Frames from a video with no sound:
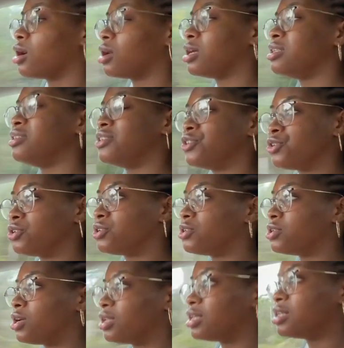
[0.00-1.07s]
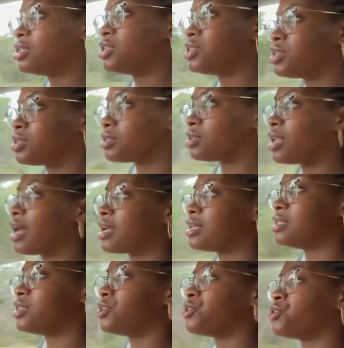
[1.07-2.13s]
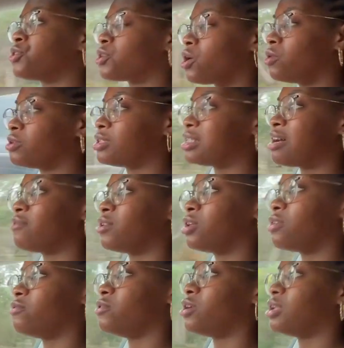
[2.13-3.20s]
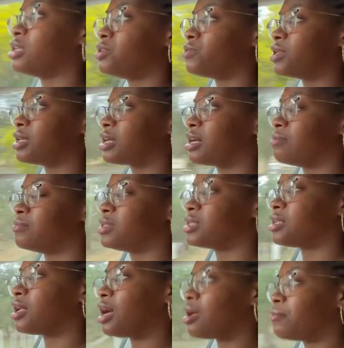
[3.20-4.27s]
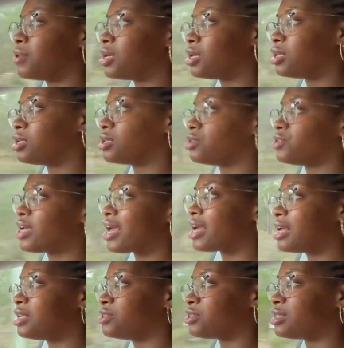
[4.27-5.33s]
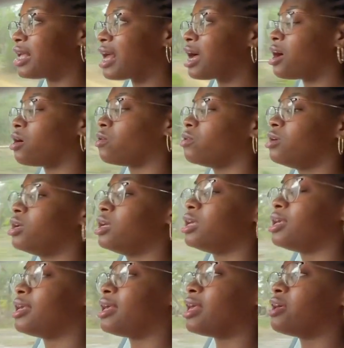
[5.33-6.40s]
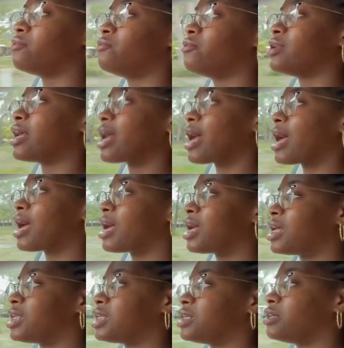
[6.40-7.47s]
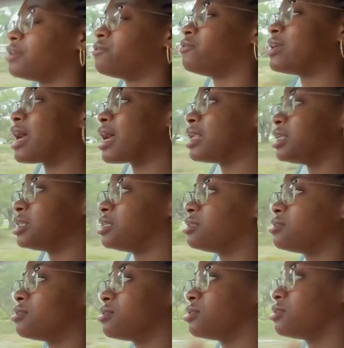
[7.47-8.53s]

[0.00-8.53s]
Indigenous knowledge, like Indigenous cultures have a lot of knowledge when it comes to climate change, and how if we hadn't